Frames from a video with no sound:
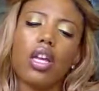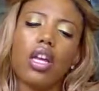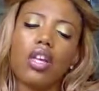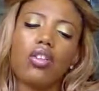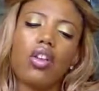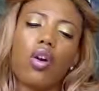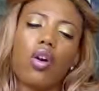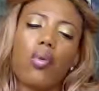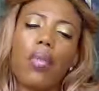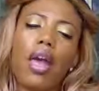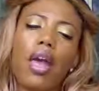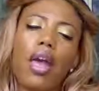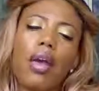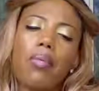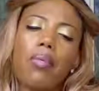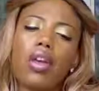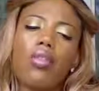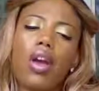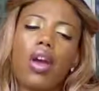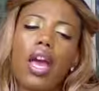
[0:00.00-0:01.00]
So maybe
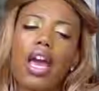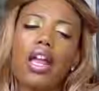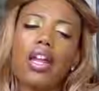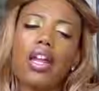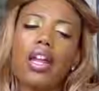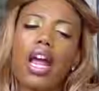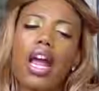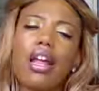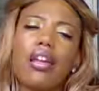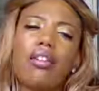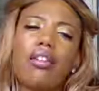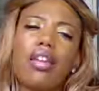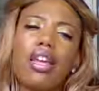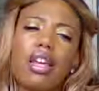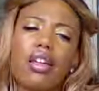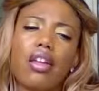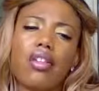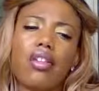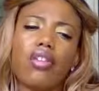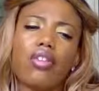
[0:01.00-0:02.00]
you had an
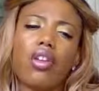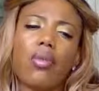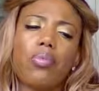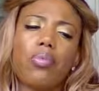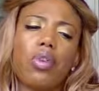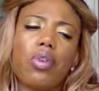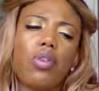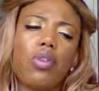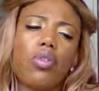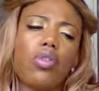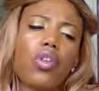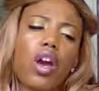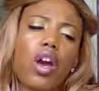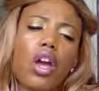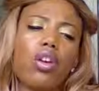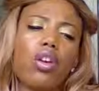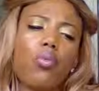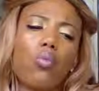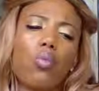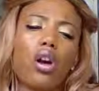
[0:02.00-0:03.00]
idea. There's something you
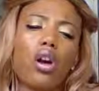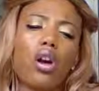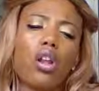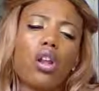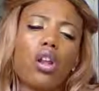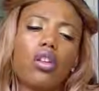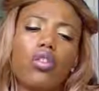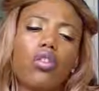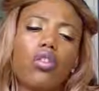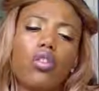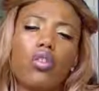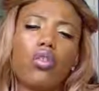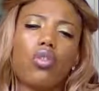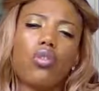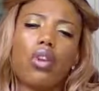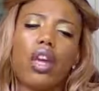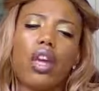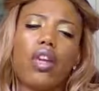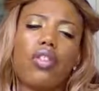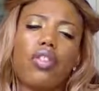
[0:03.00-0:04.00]
thought you wanted to do,
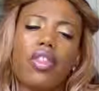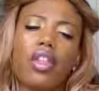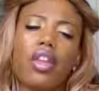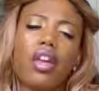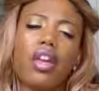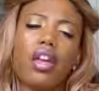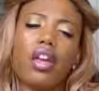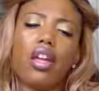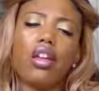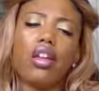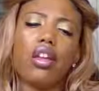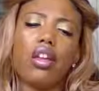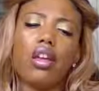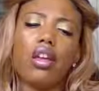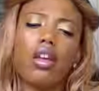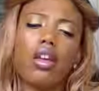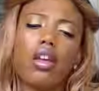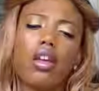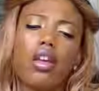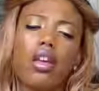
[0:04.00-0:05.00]
and then
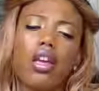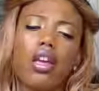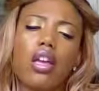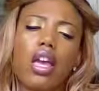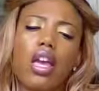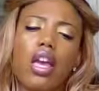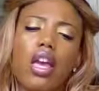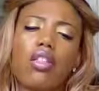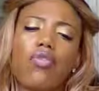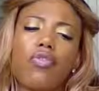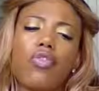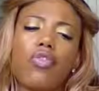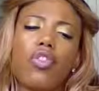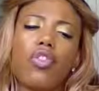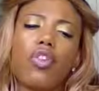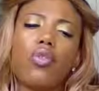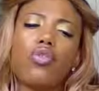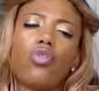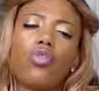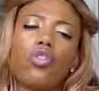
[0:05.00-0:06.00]
in the
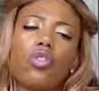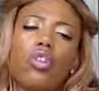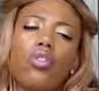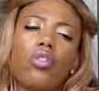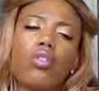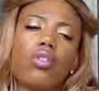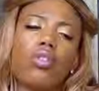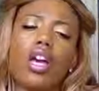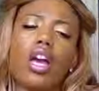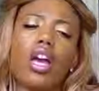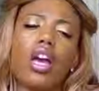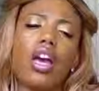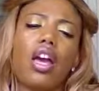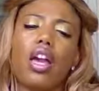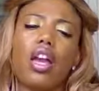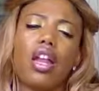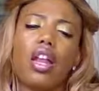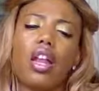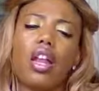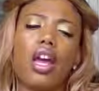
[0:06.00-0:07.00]
future you
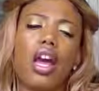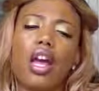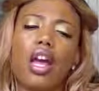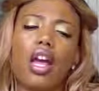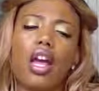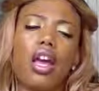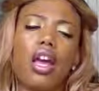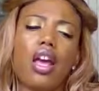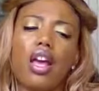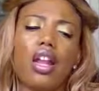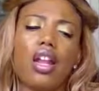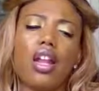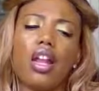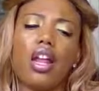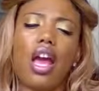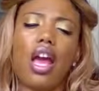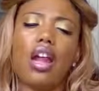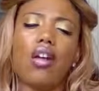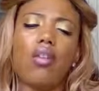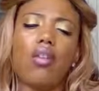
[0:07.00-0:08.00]
decide,
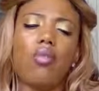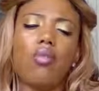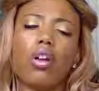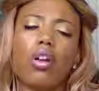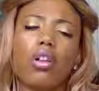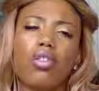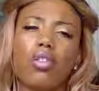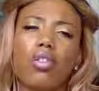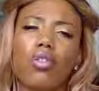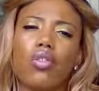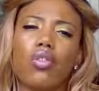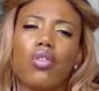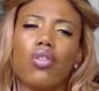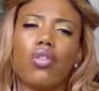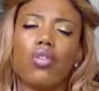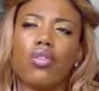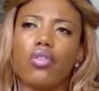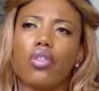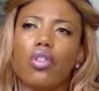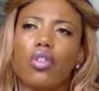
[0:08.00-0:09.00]
I don't want to.
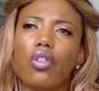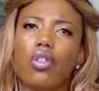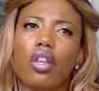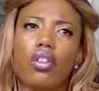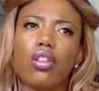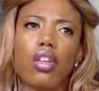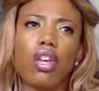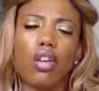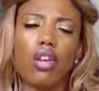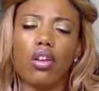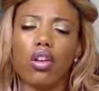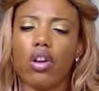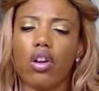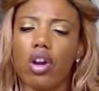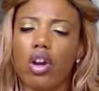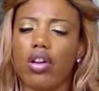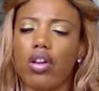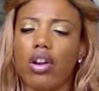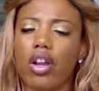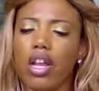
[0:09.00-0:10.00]
So let's get your
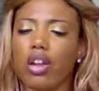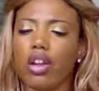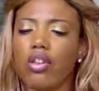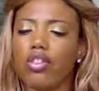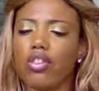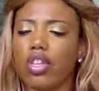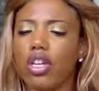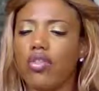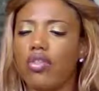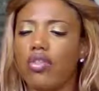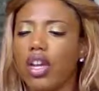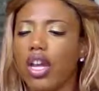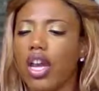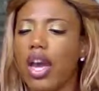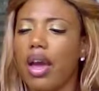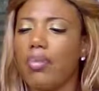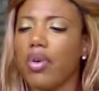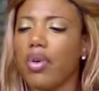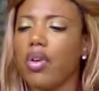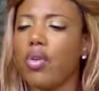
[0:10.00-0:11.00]
current energy for
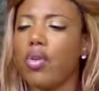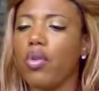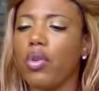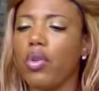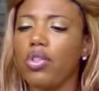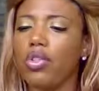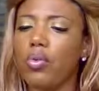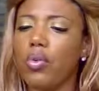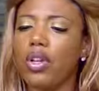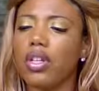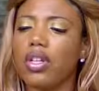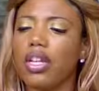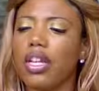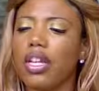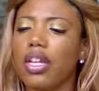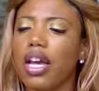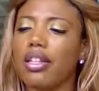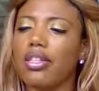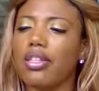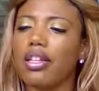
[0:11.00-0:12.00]
Capricorn
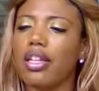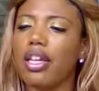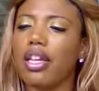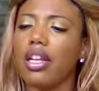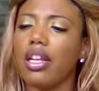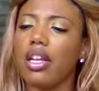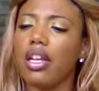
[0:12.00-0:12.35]
2019.